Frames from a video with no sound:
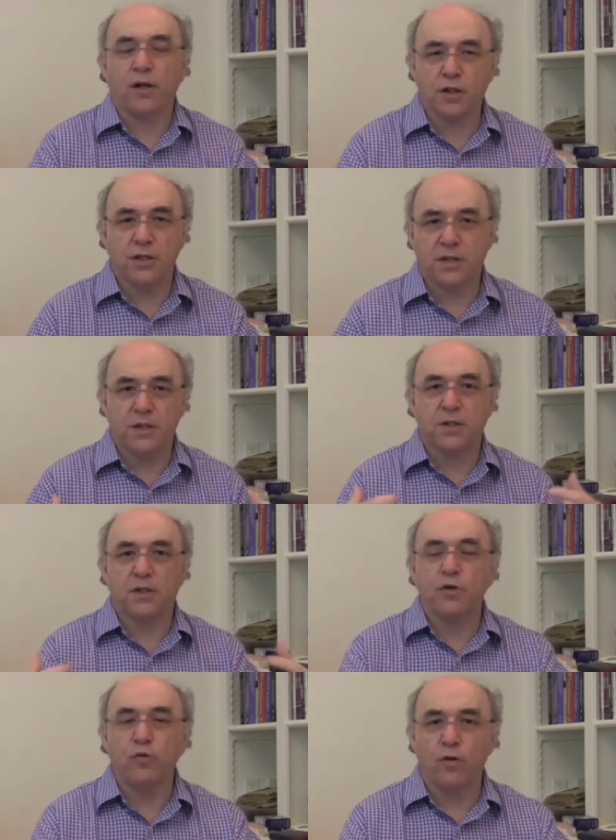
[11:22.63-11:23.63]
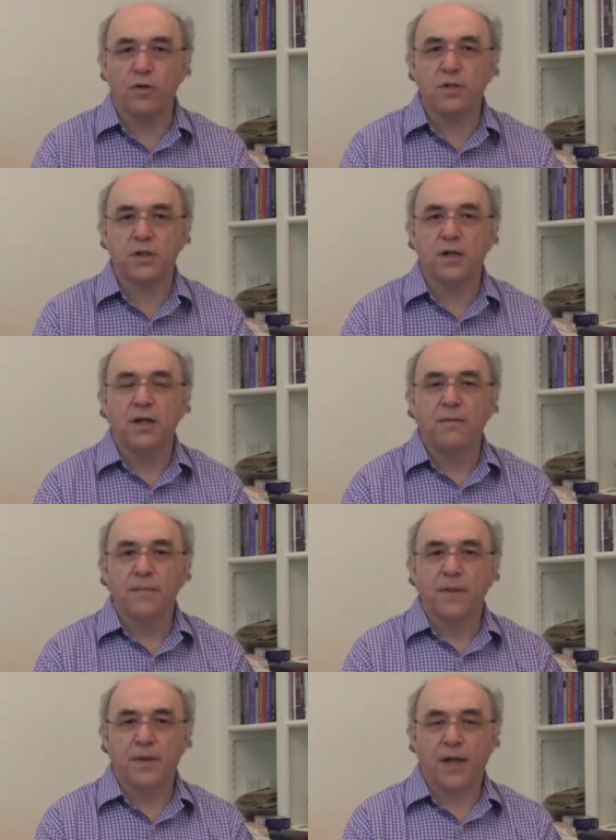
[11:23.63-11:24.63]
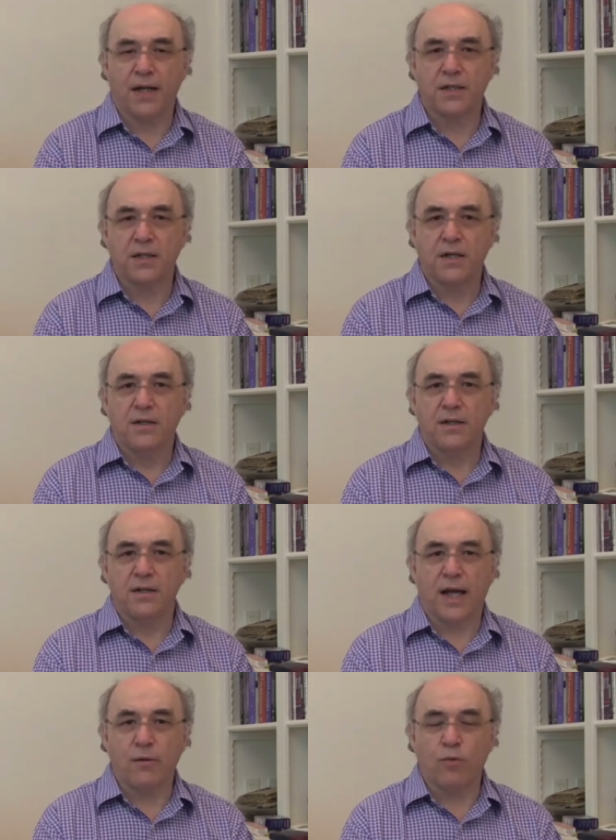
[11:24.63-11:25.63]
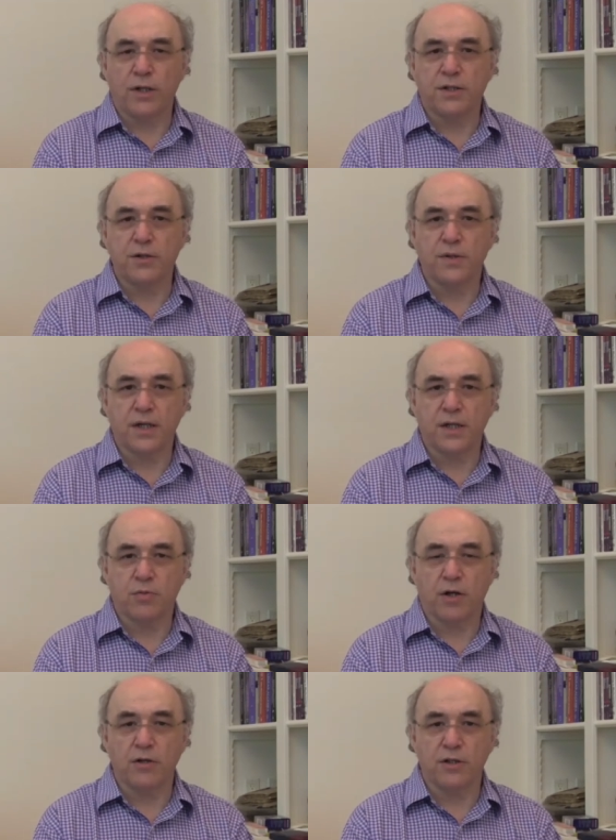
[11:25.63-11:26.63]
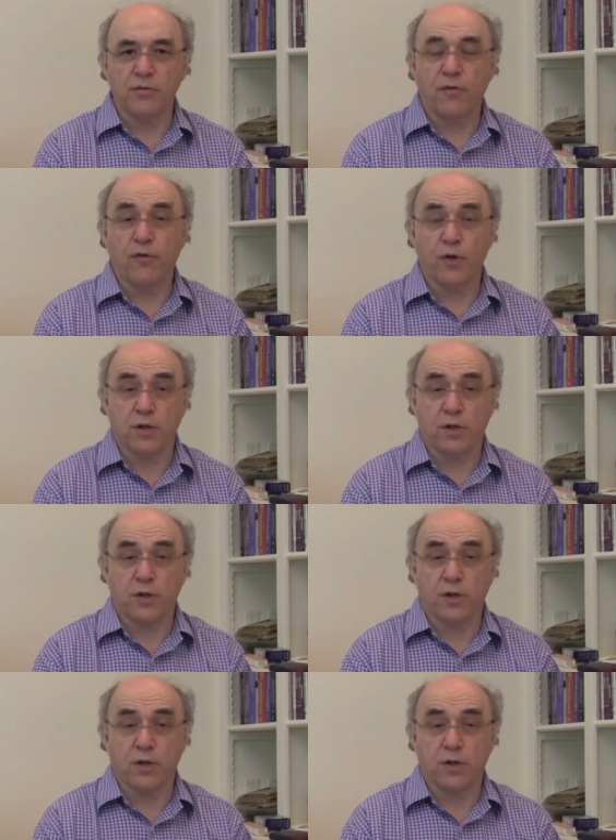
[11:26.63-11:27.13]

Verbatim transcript: these are tools that let one do things one couldn't do before.